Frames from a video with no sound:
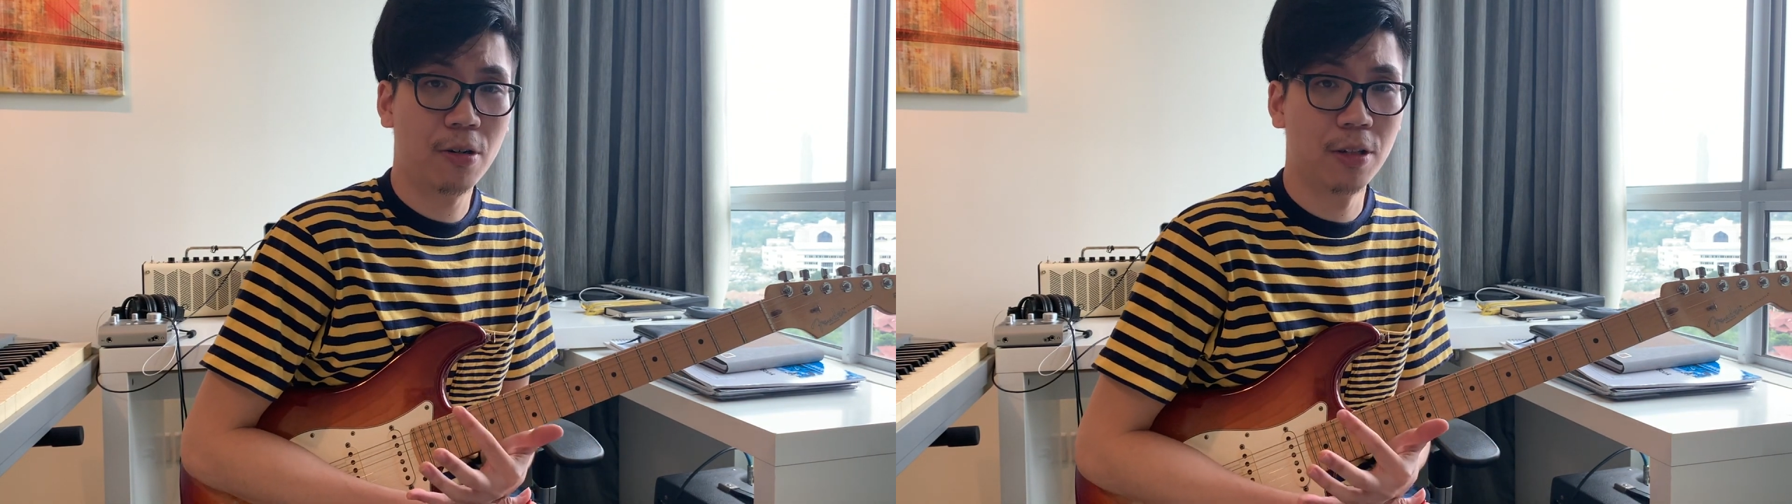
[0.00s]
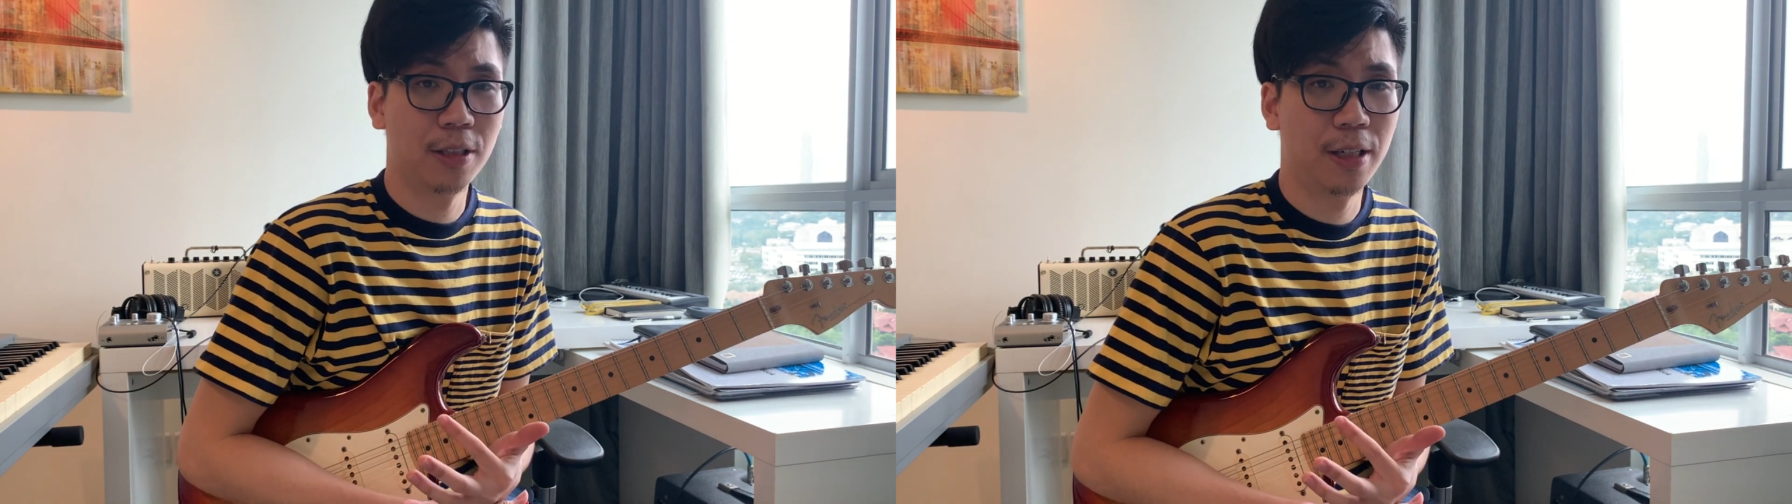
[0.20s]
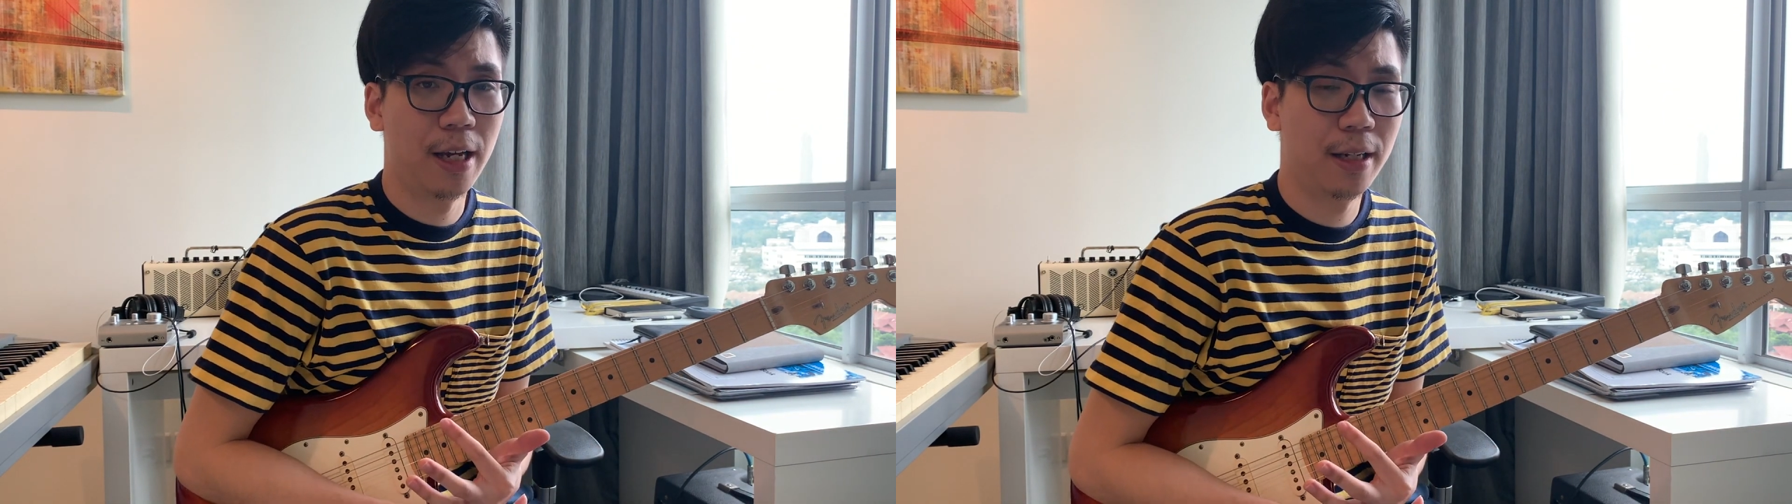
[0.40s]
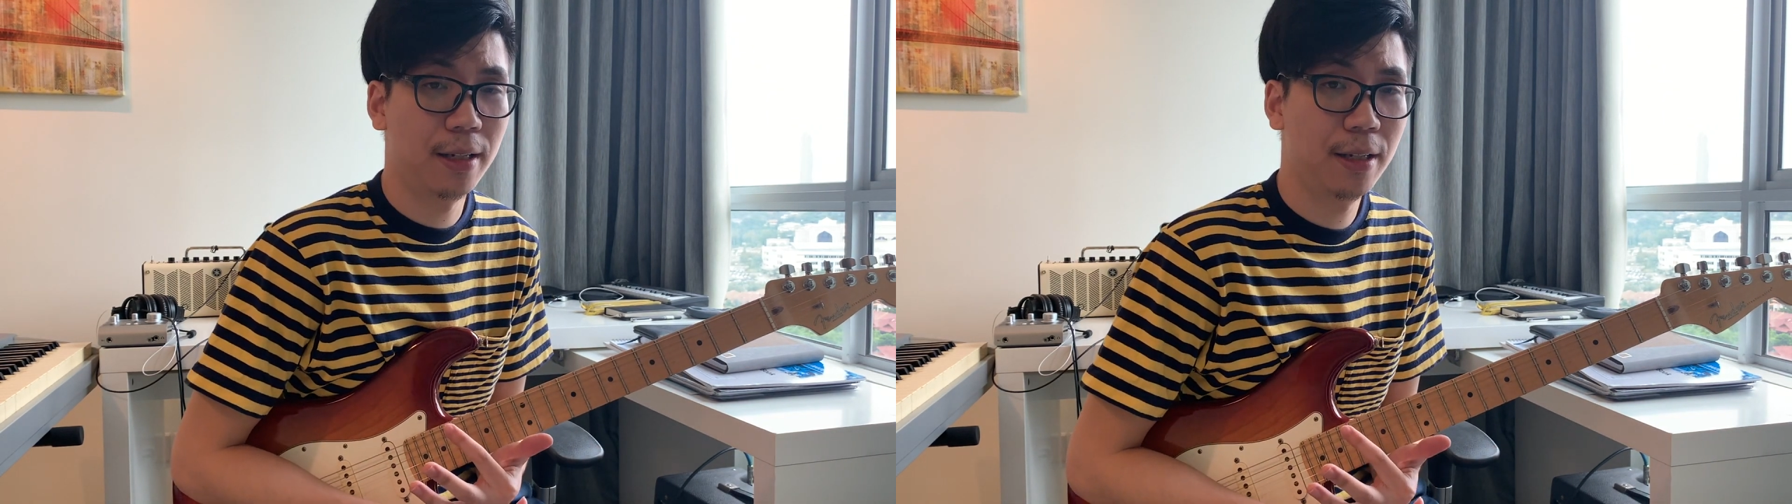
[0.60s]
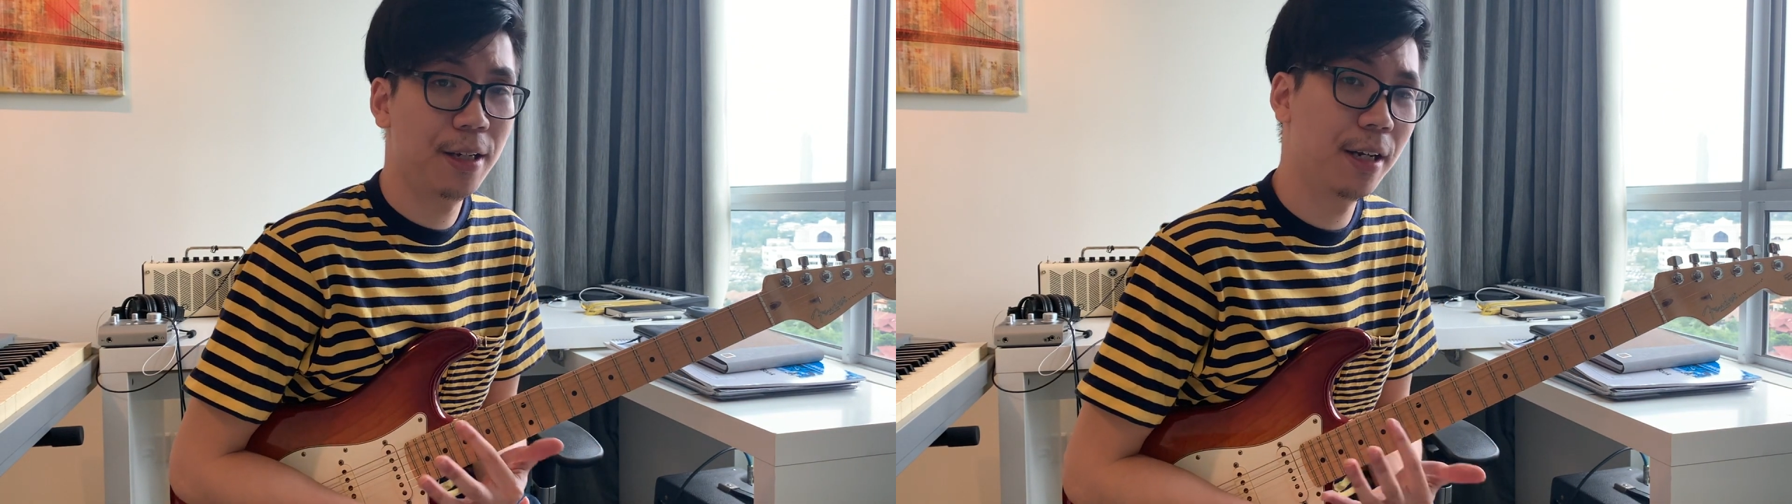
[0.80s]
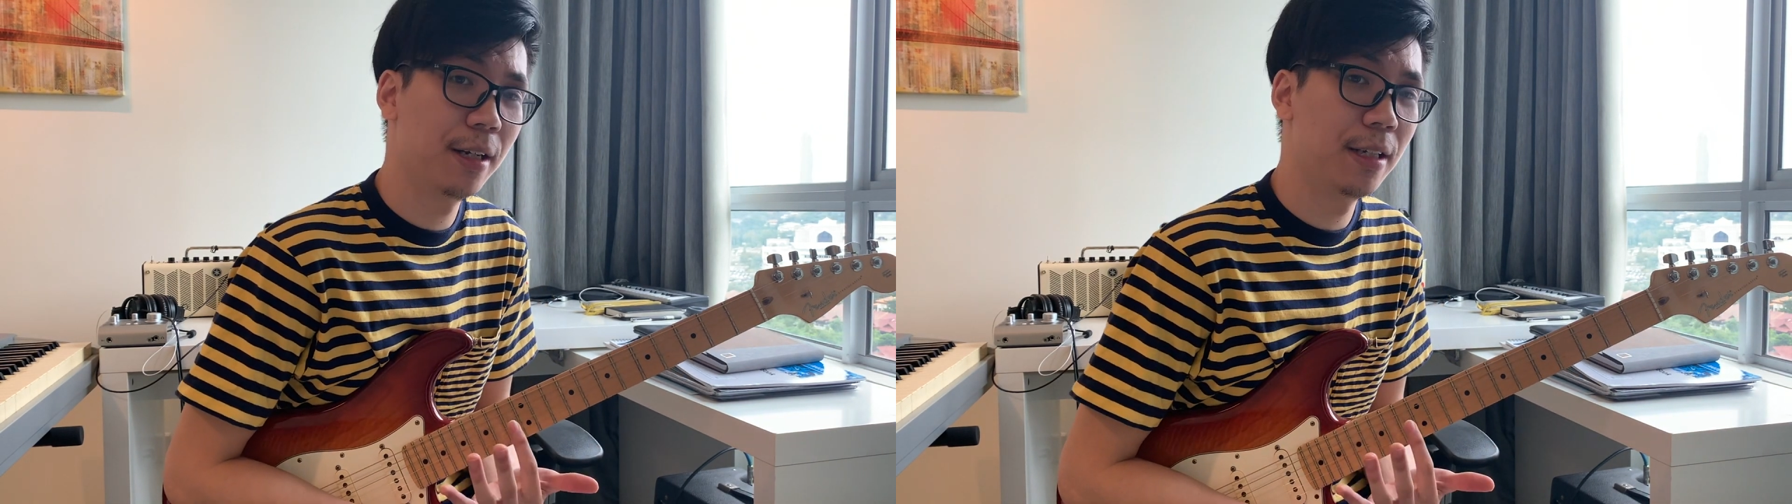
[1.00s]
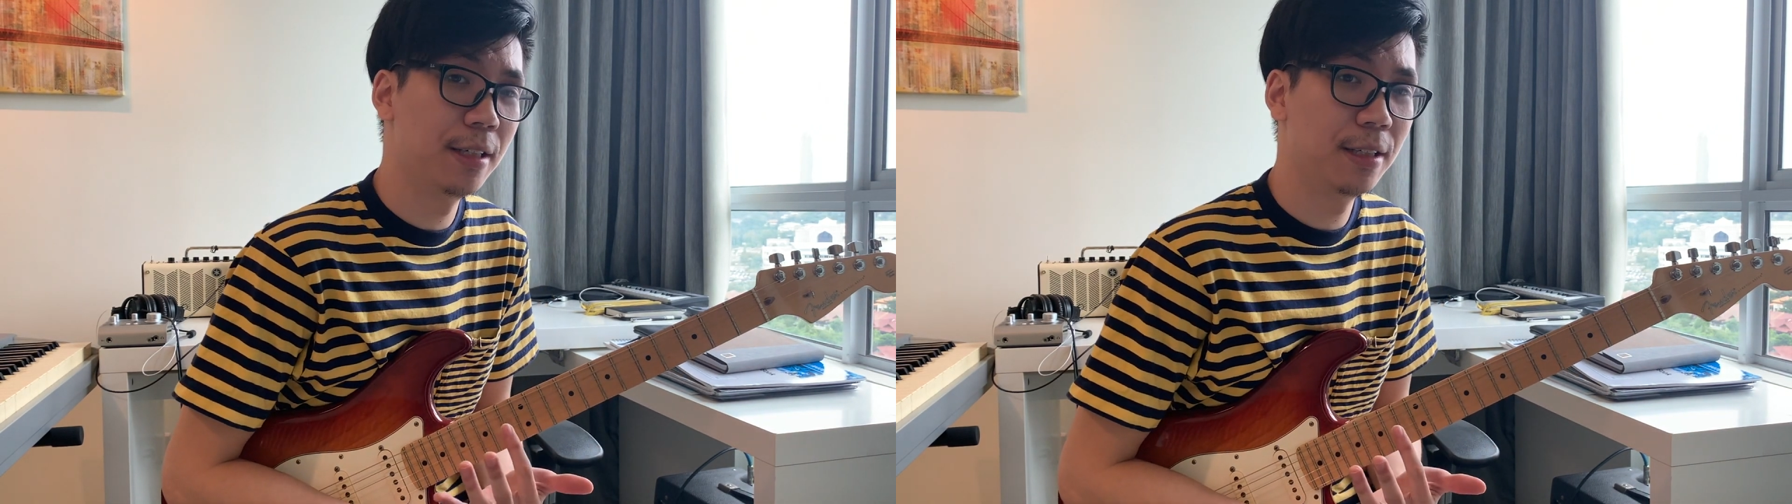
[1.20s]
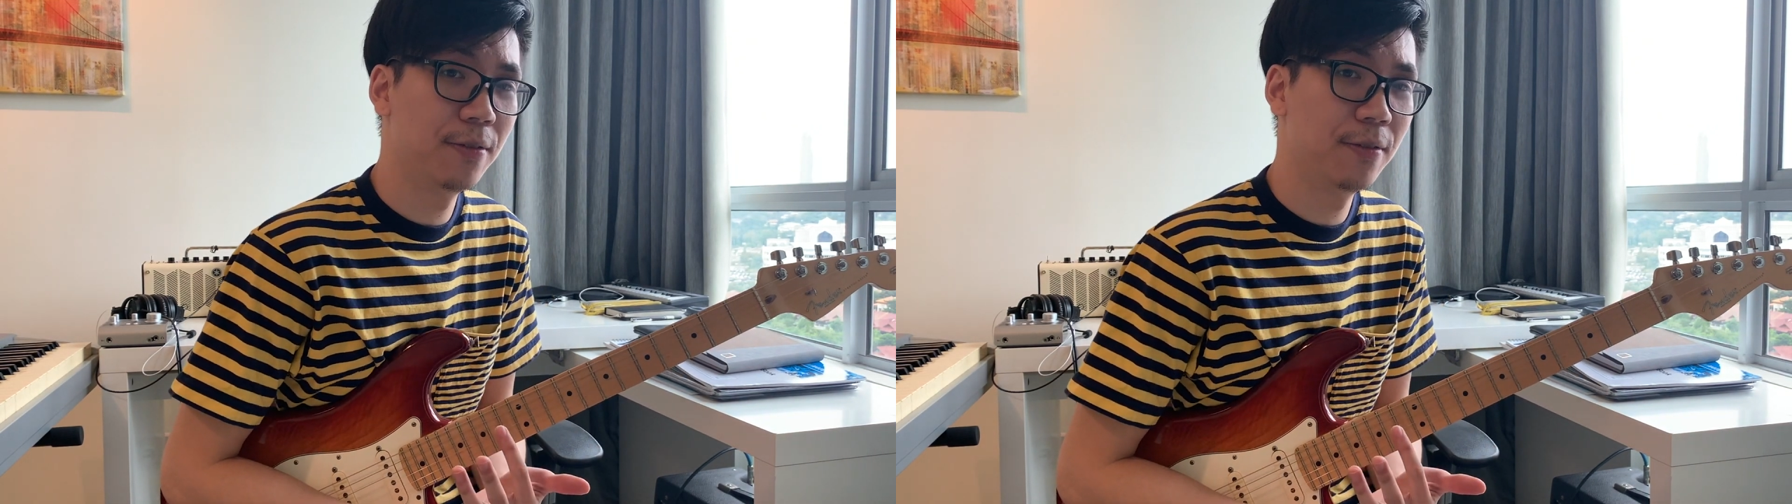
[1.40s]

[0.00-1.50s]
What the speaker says: chords yet, here are the easy